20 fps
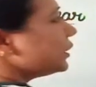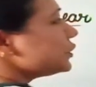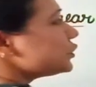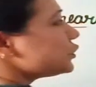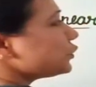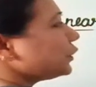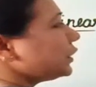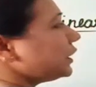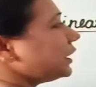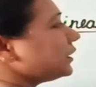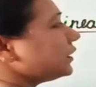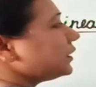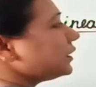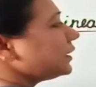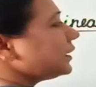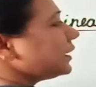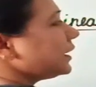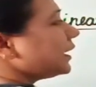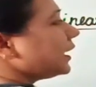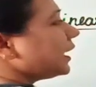So
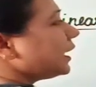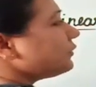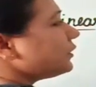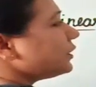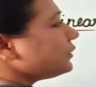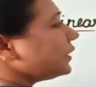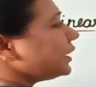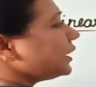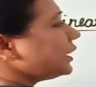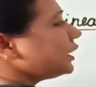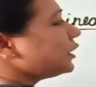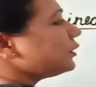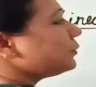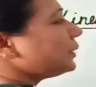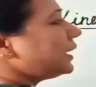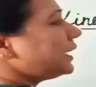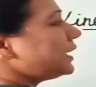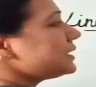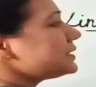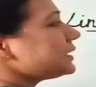here our
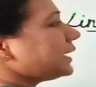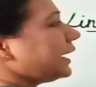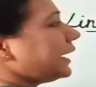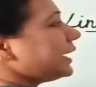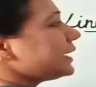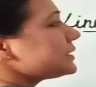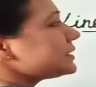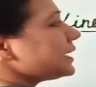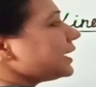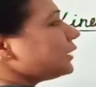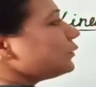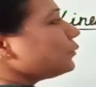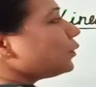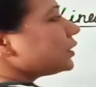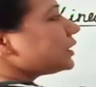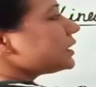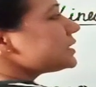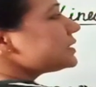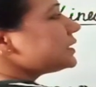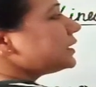variable is x, and
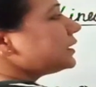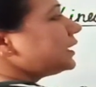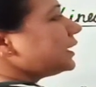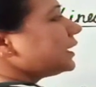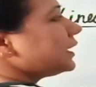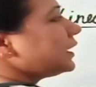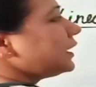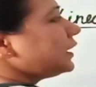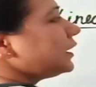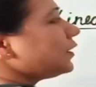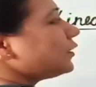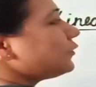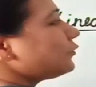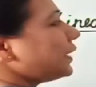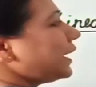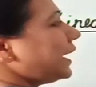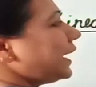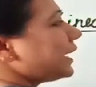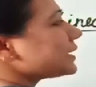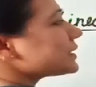what is the degree of
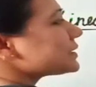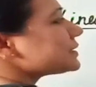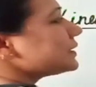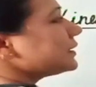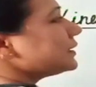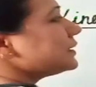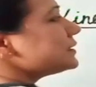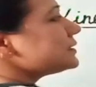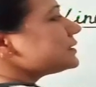x?